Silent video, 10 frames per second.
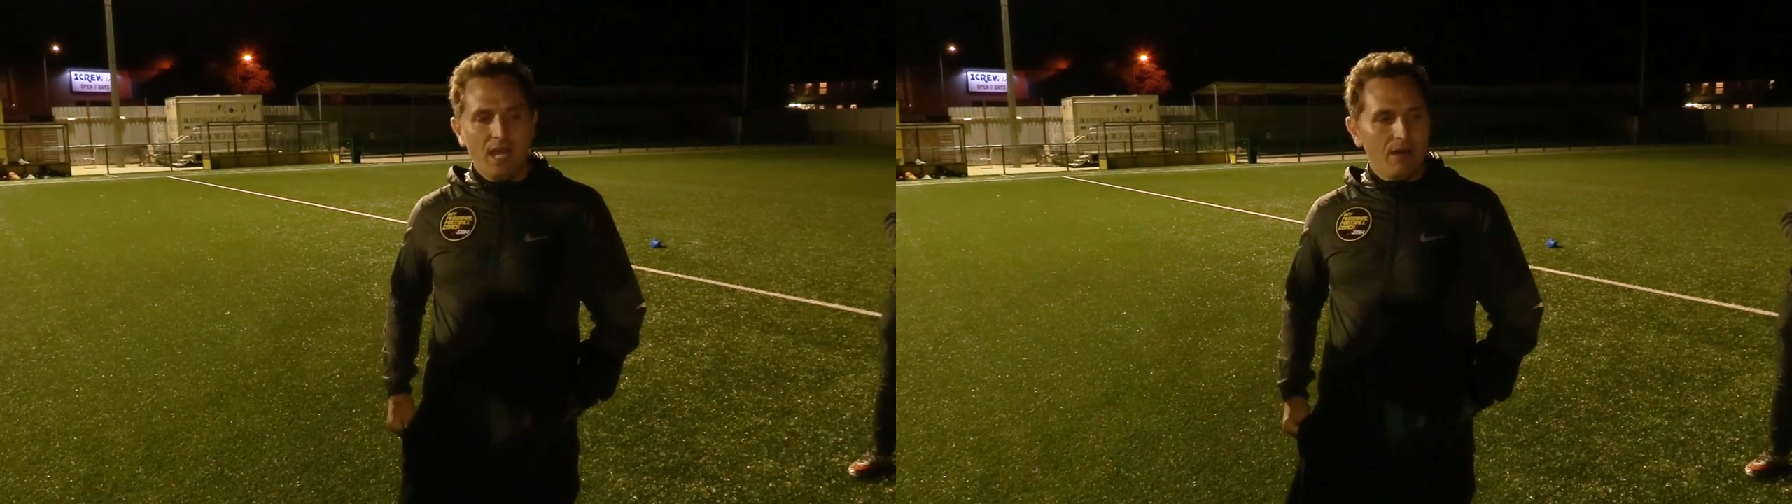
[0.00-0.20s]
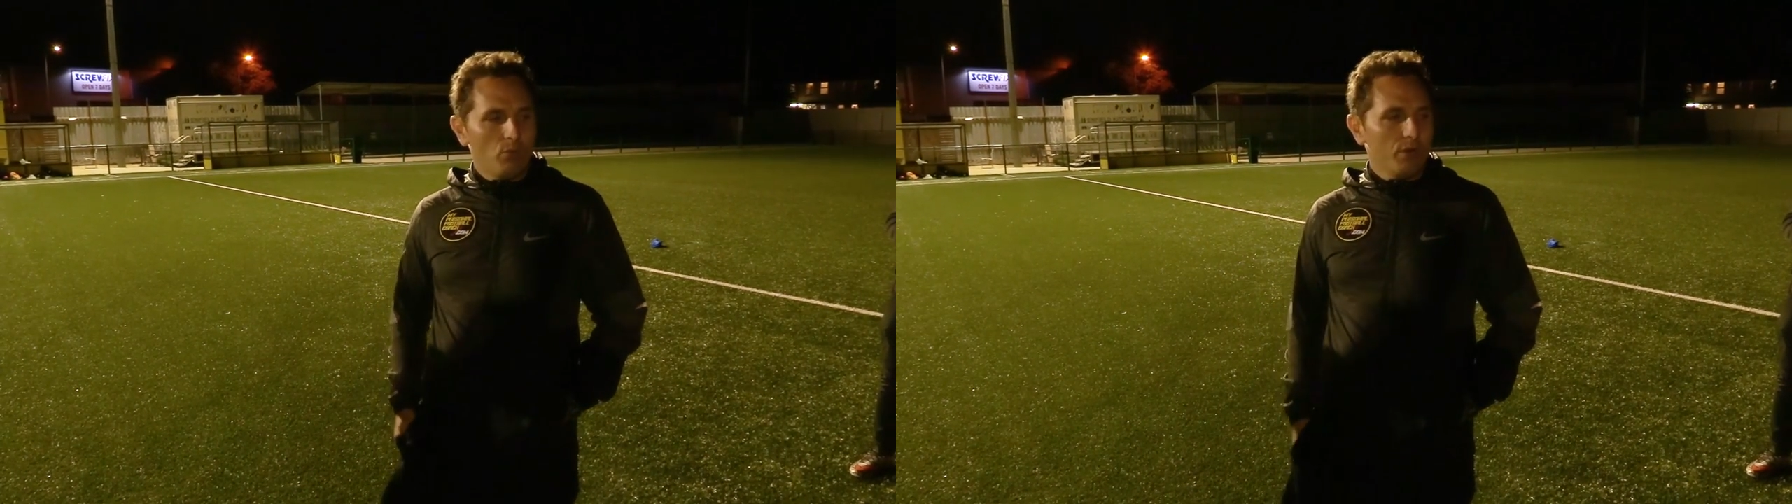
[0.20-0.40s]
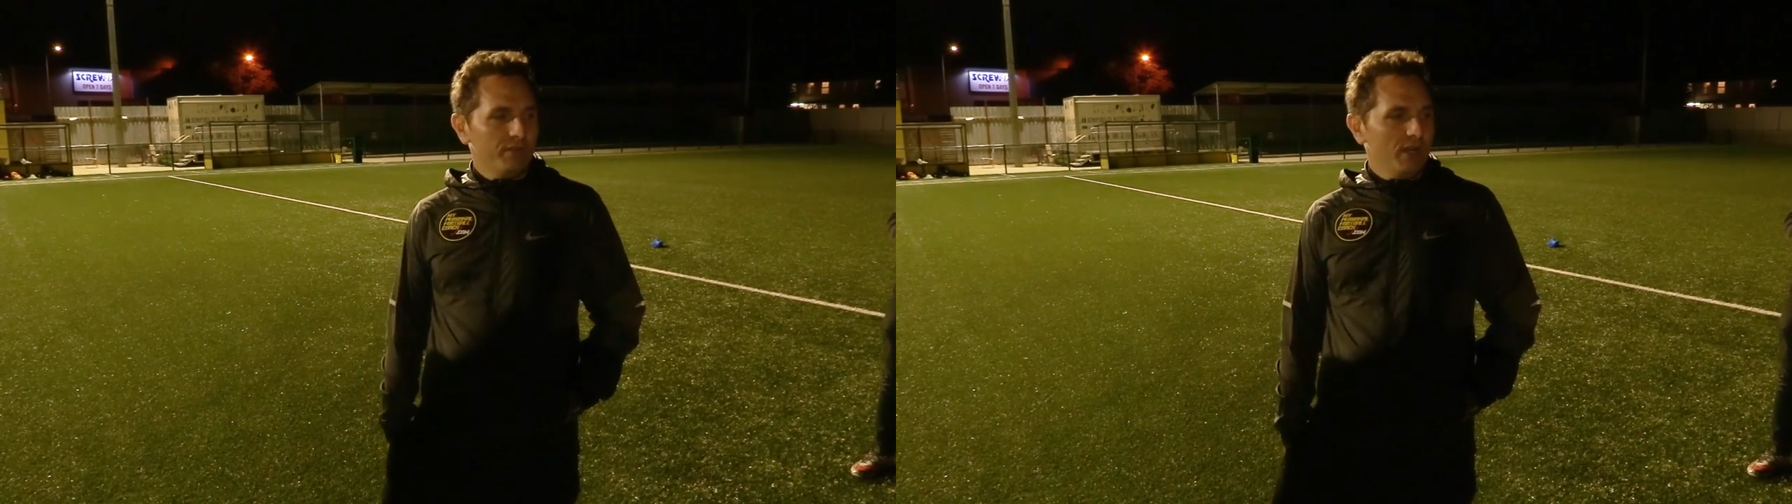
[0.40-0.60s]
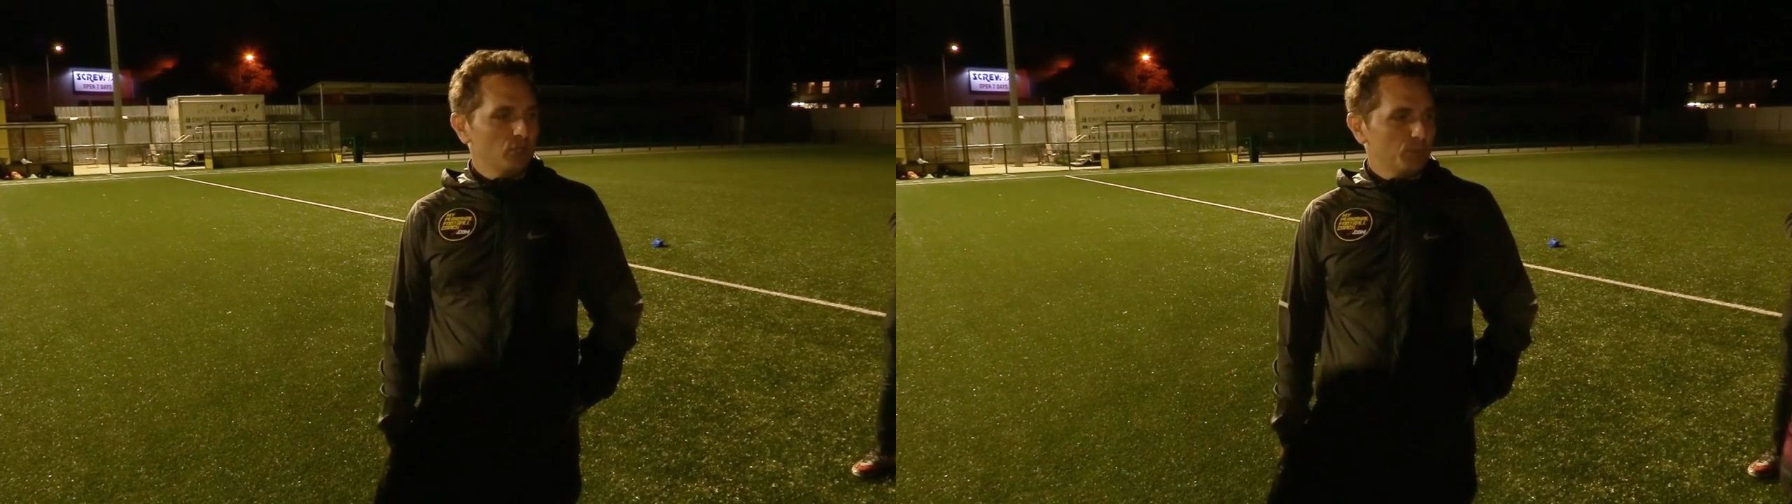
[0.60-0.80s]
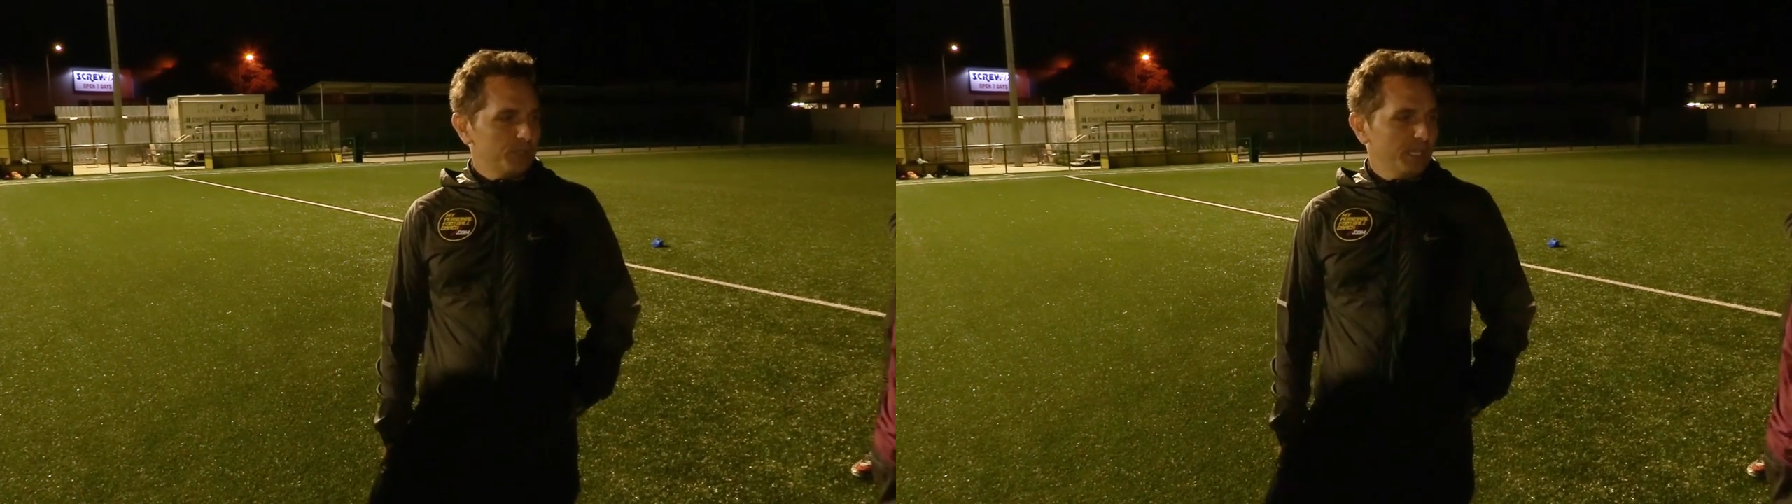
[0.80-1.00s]
and we're giving
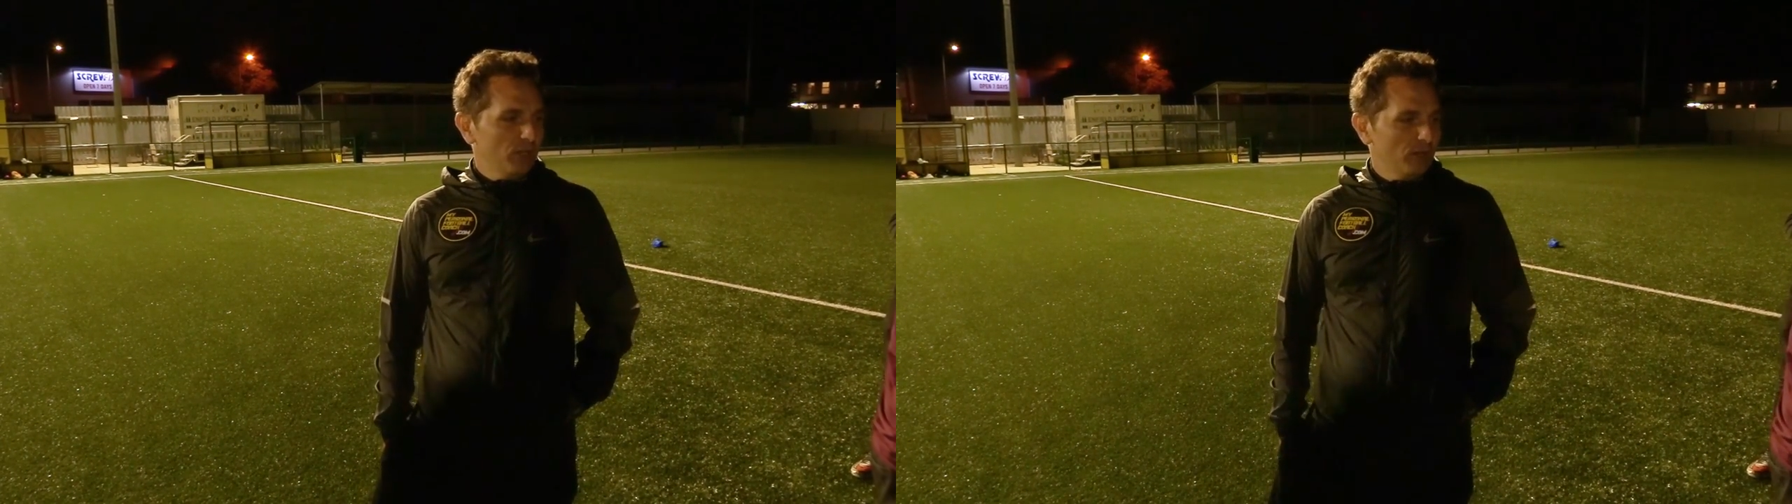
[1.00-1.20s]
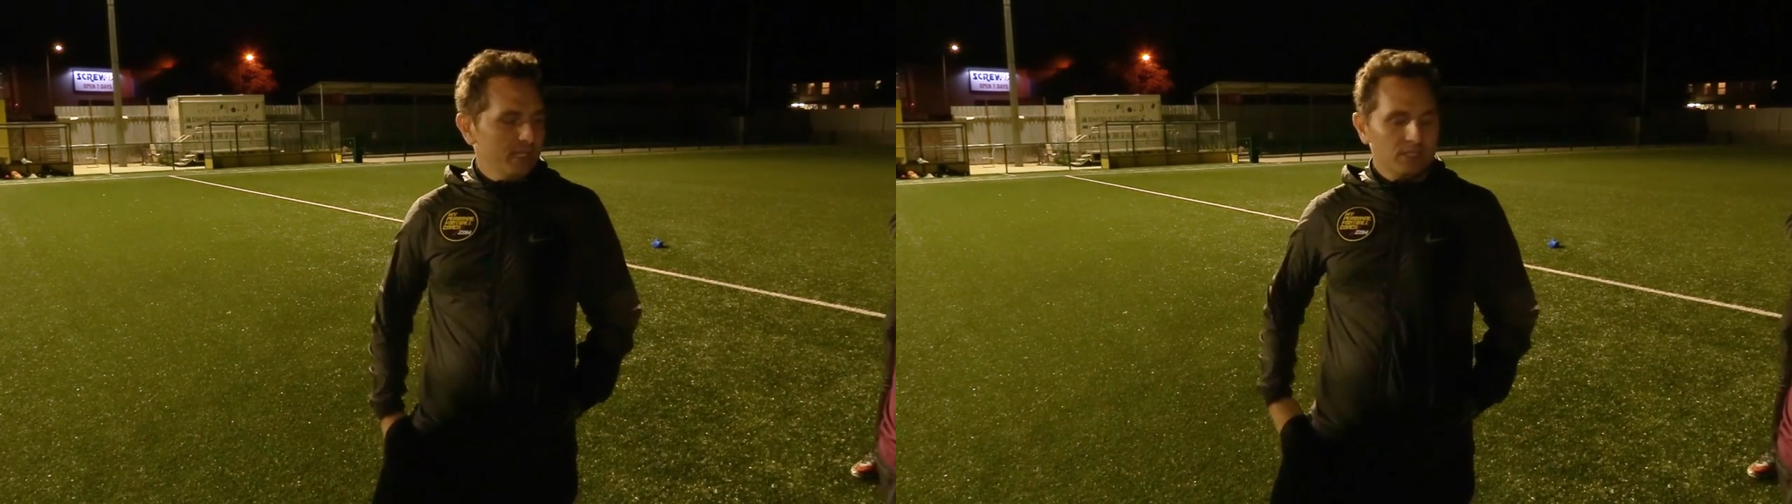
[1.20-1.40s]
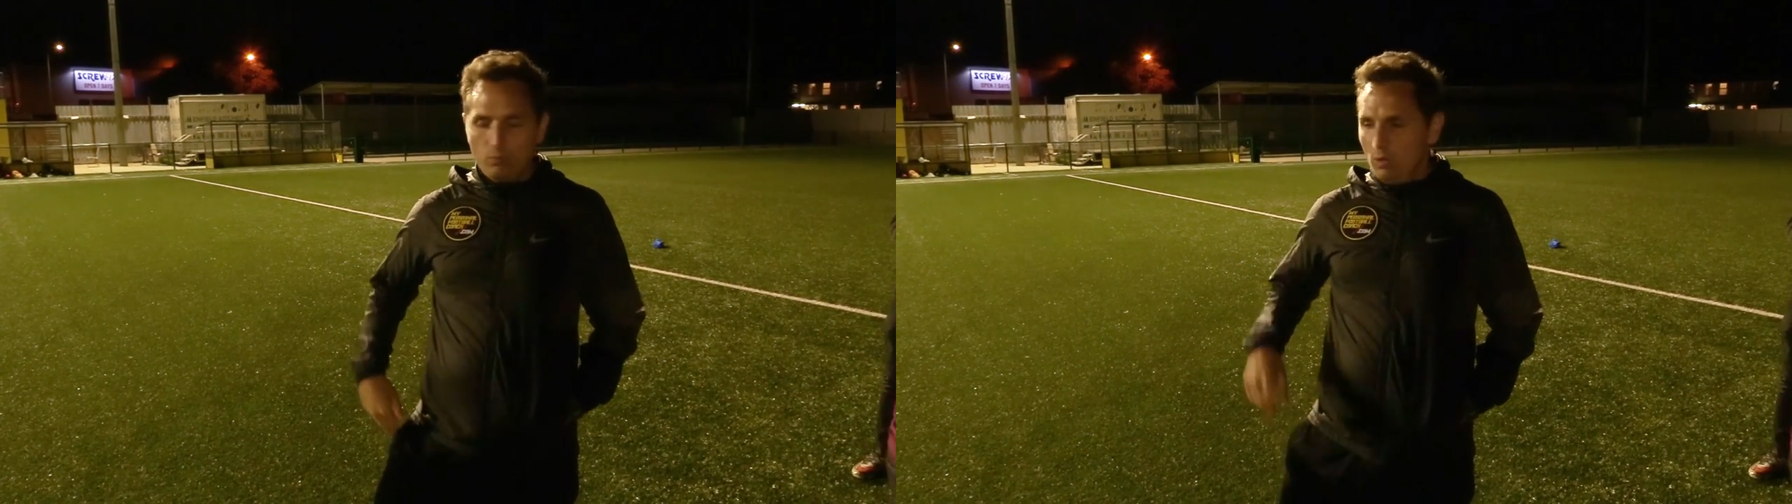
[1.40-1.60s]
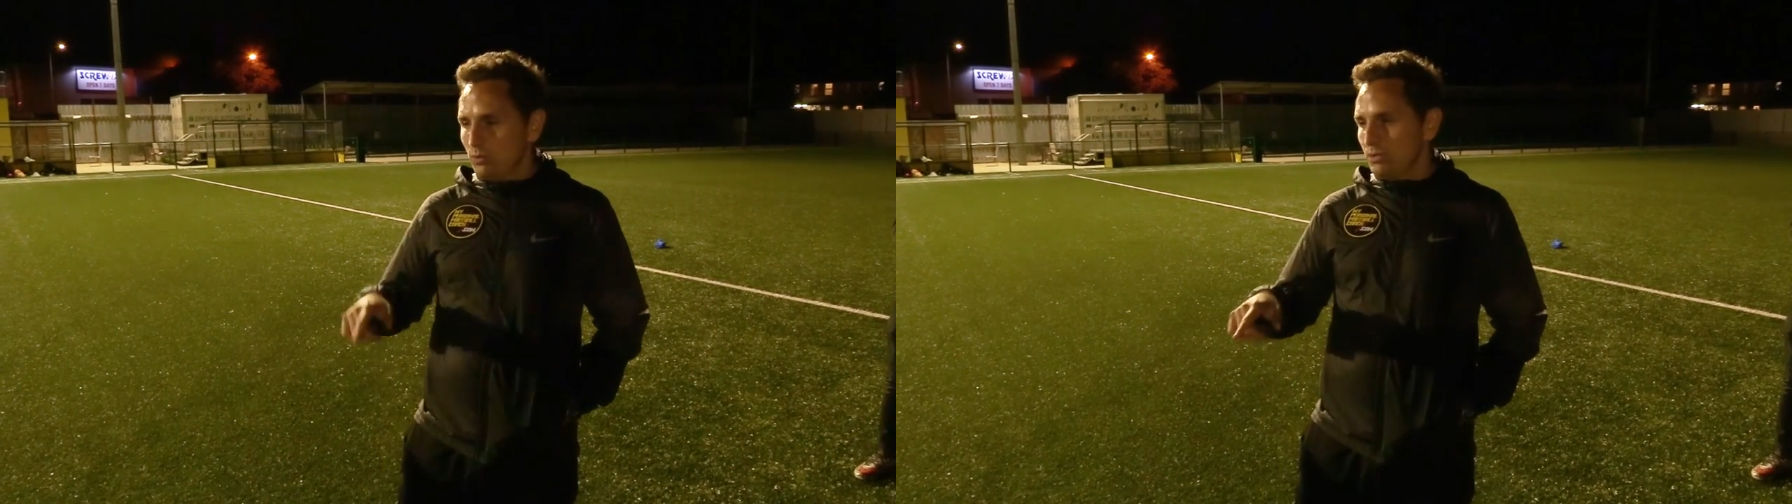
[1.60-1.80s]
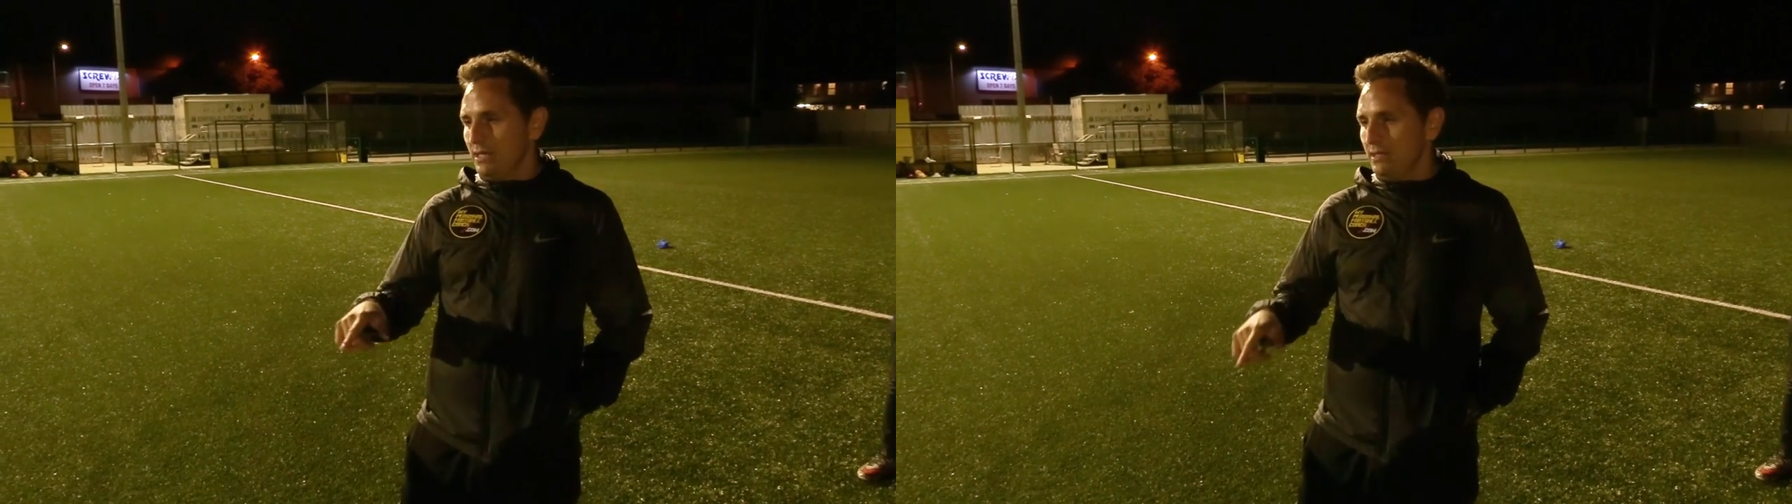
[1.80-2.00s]
100%. All right. So well
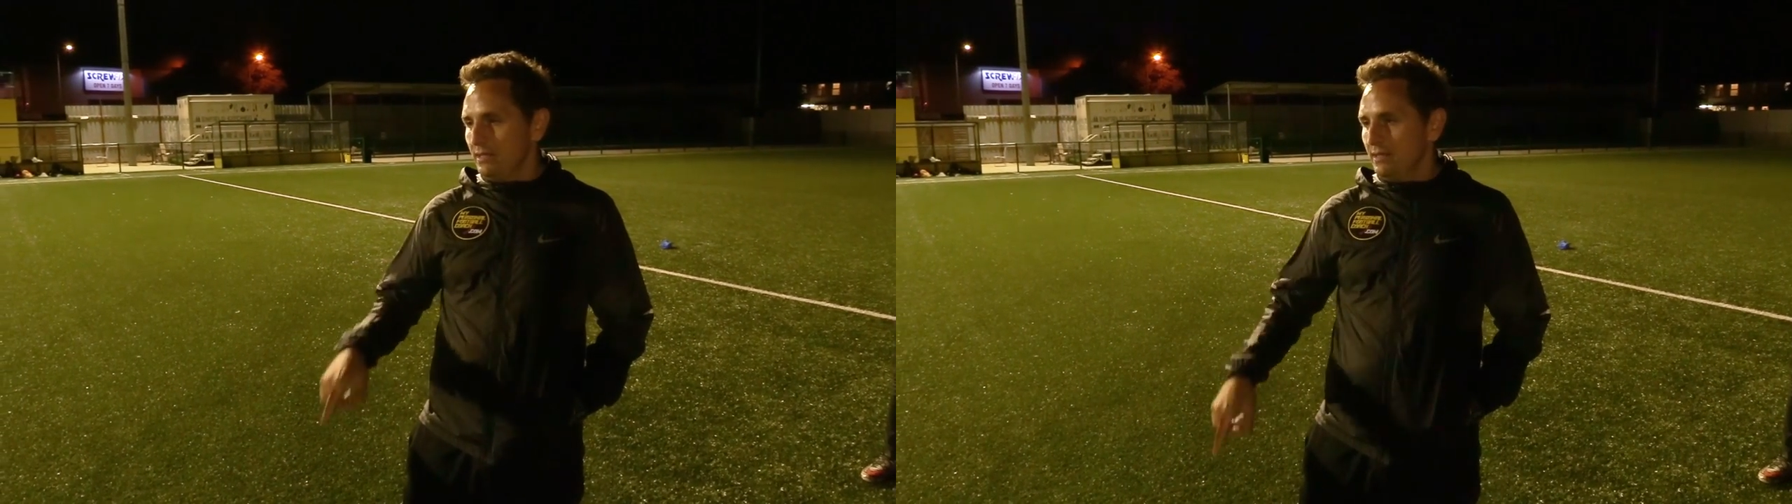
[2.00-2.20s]
done.